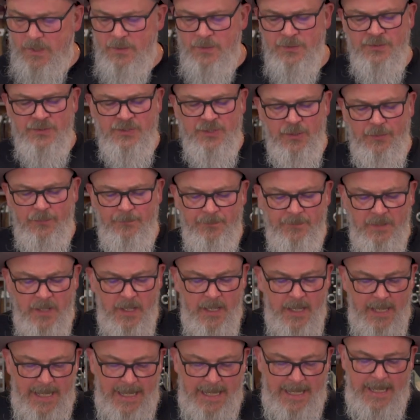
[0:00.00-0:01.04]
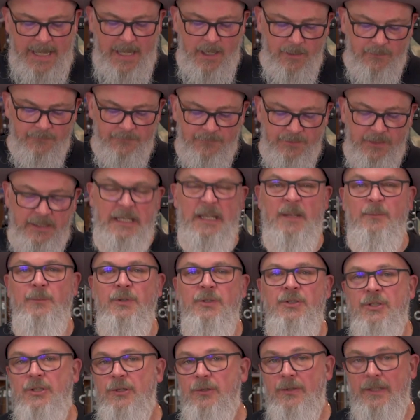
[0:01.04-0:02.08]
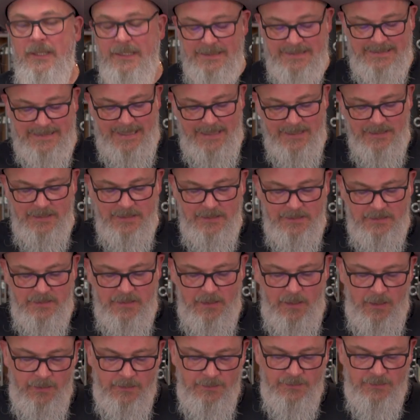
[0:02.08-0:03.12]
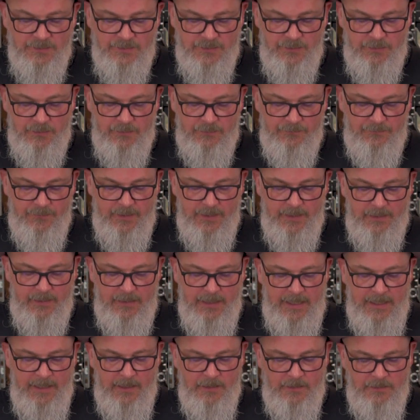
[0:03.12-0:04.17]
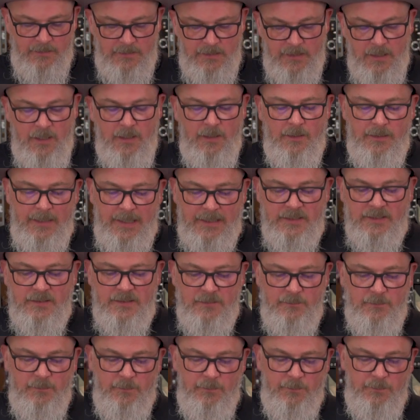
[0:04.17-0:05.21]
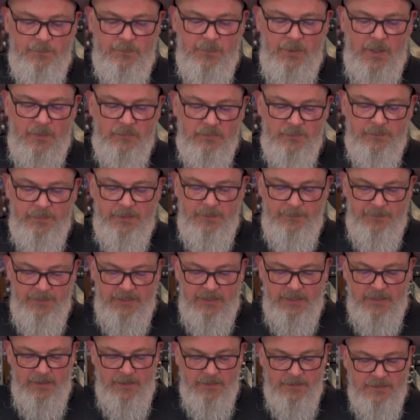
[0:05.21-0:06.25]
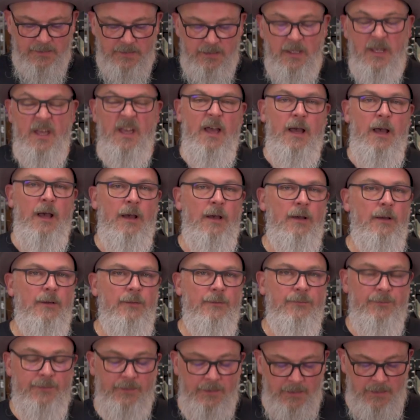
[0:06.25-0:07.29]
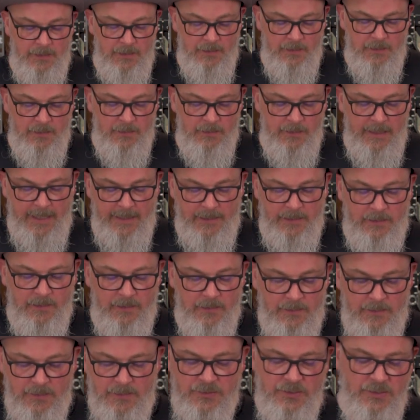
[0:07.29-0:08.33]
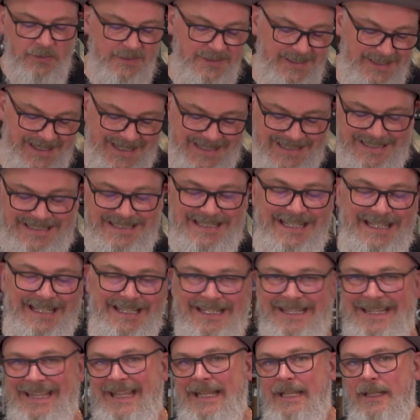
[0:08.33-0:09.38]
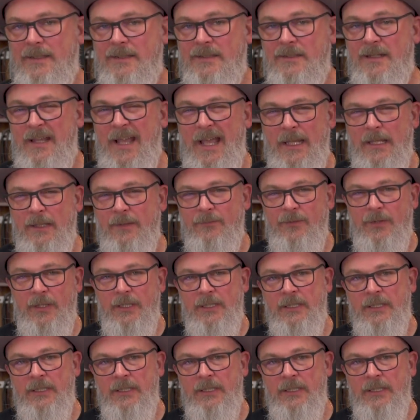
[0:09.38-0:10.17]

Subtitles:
So I have an image here that says it's uncertified, and that's probably because of the lighting conditions. And I see that it's kind of a